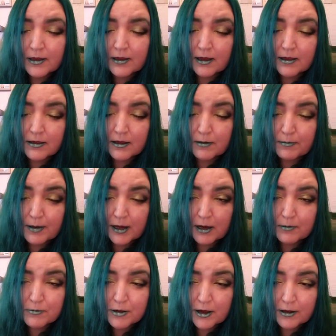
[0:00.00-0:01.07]
isn't a makeup
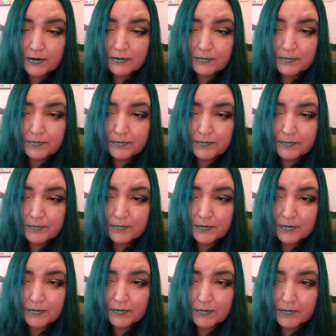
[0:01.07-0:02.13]
channel,
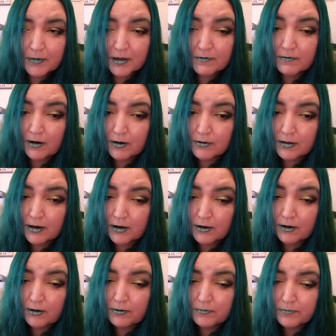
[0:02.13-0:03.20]
as far as I
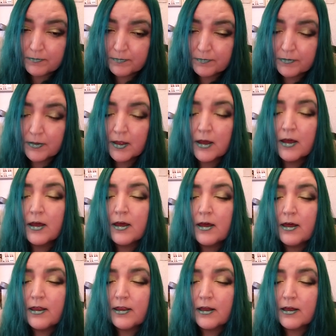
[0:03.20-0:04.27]
recall.
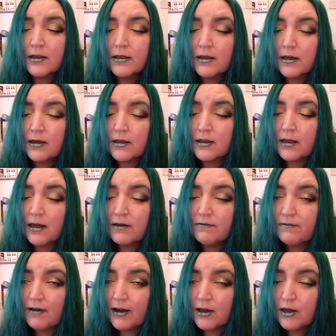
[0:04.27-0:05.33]
This is a
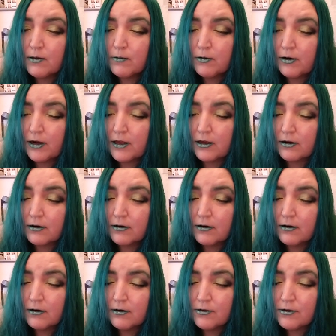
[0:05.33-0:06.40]
vacuum cleaner
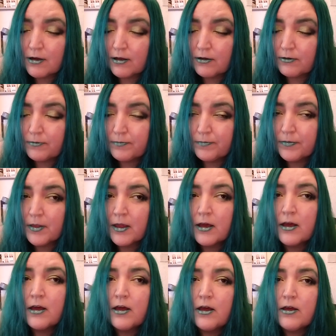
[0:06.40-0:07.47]
channel.
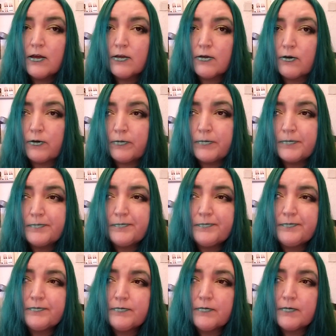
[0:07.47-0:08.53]
So,
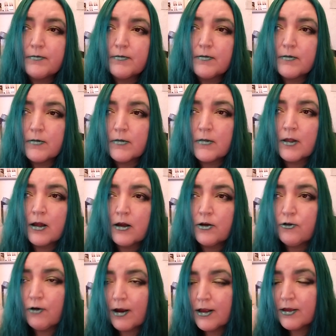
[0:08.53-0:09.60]
I'm
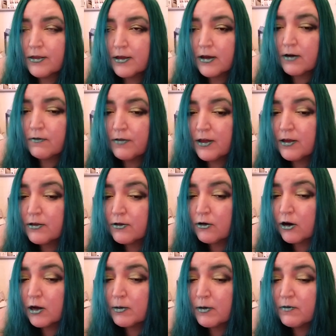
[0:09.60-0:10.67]
trying to think of things to talk
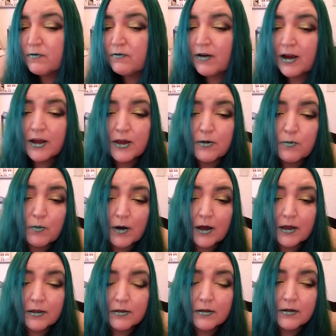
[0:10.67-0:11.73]
about vacuum
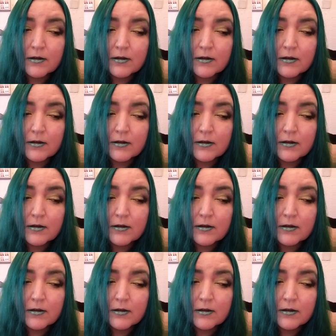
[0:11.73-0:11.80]
wise.